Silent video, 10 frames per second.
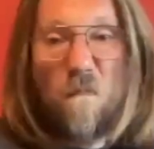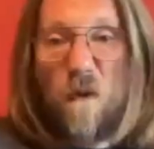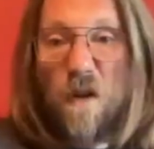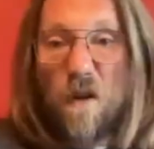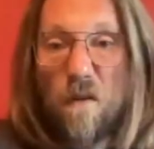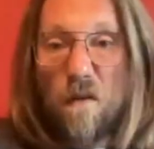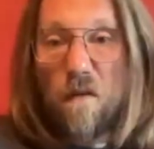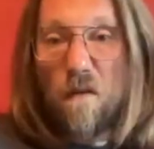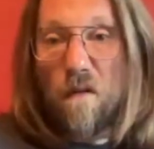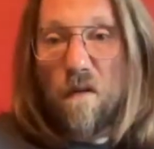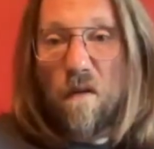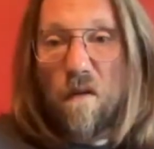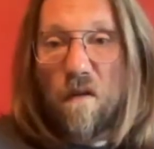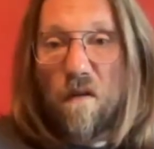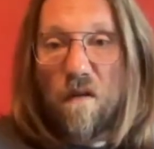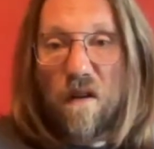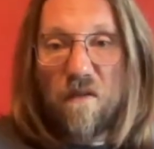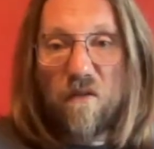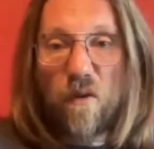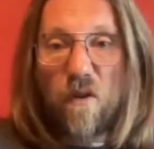You know,
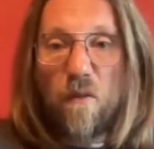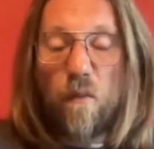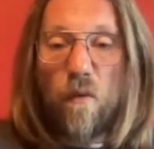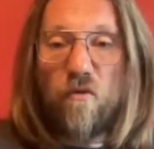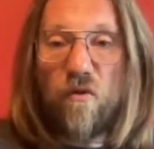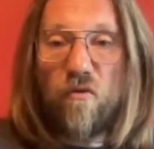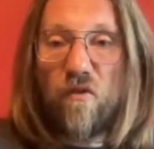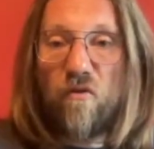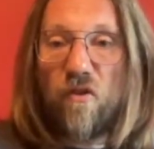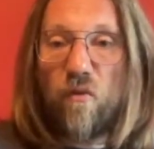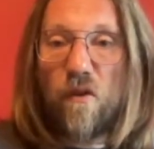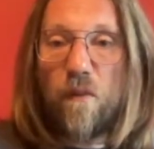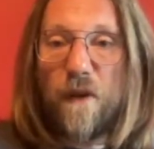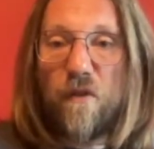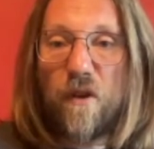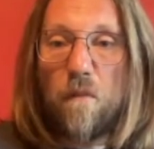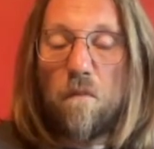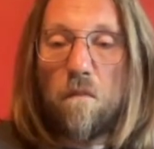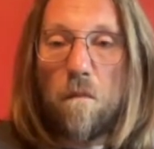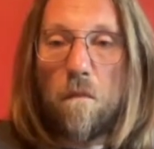just want to speak to him.
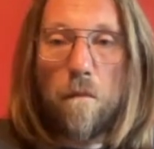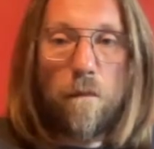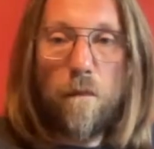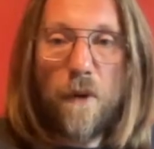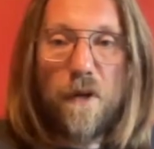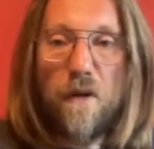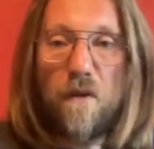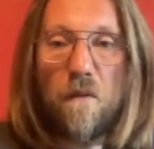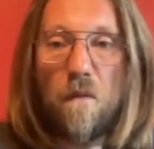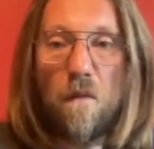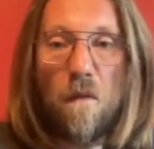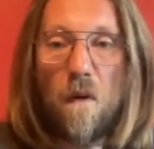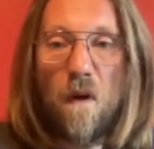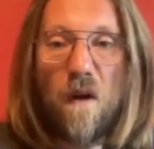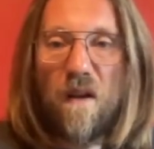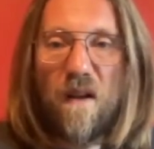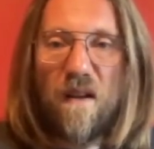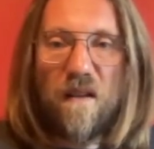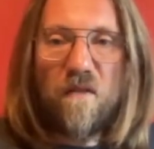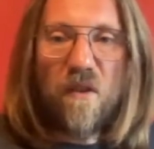Period.
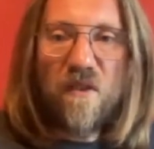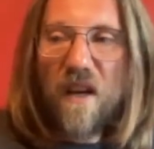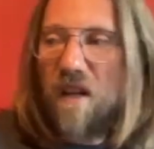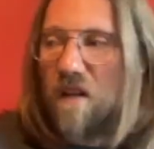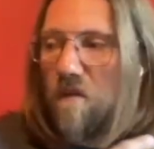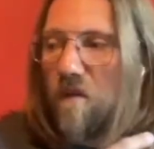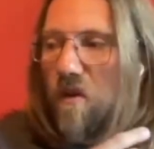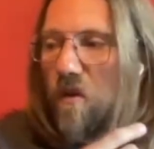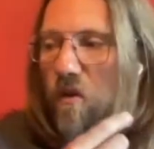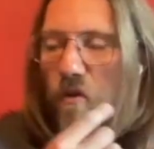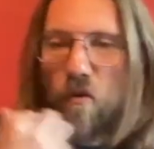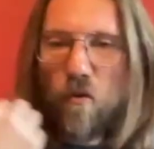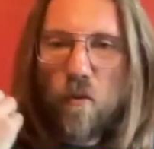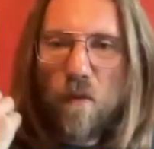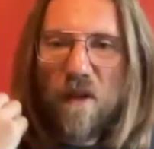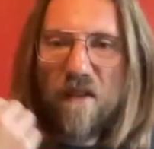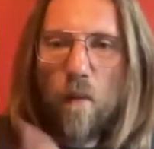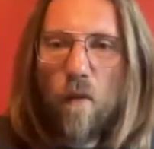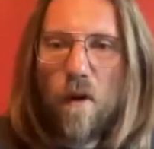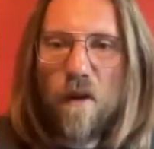Just like you know, you meet
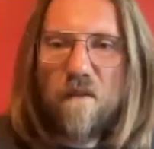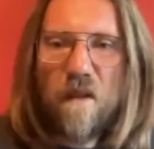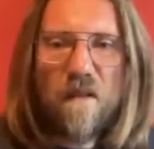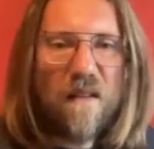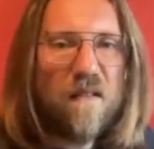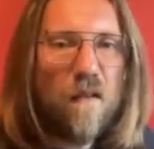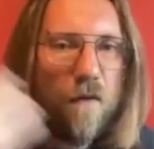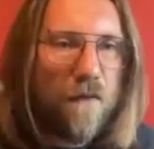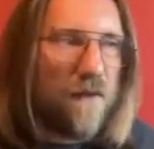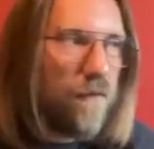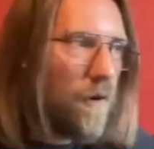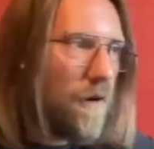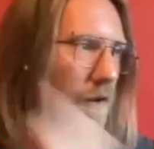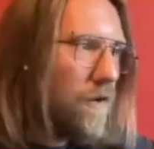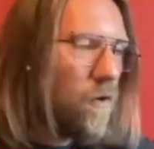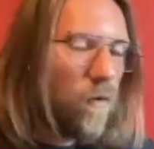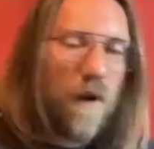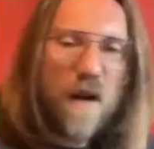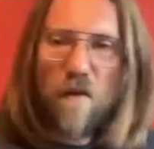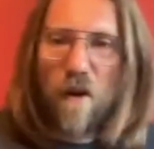someone at the office for I don't know
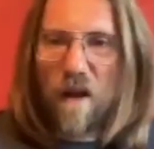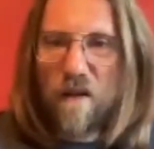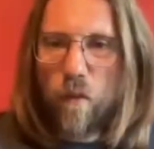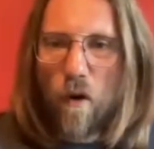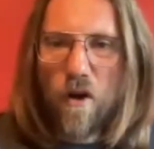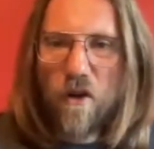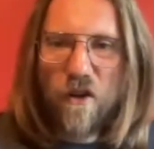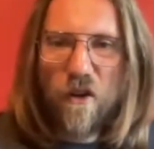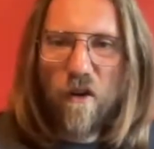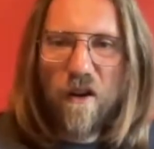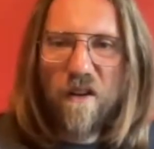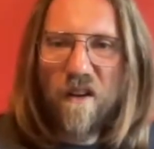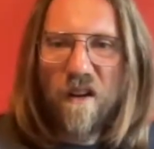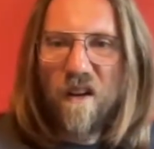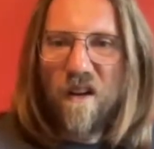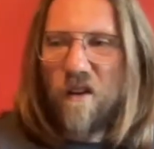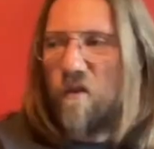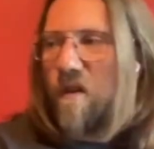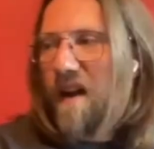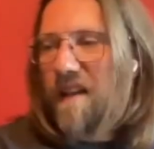whatever at work, you know, and
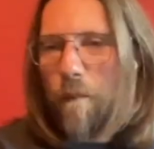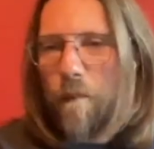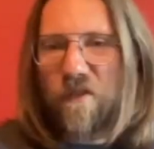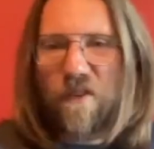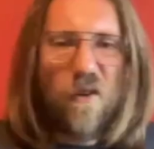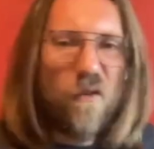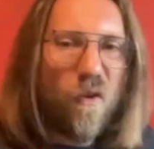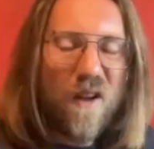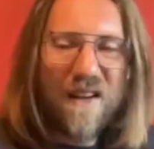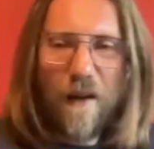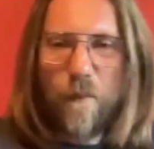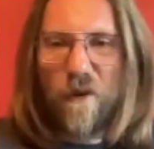you like that person or you don't like that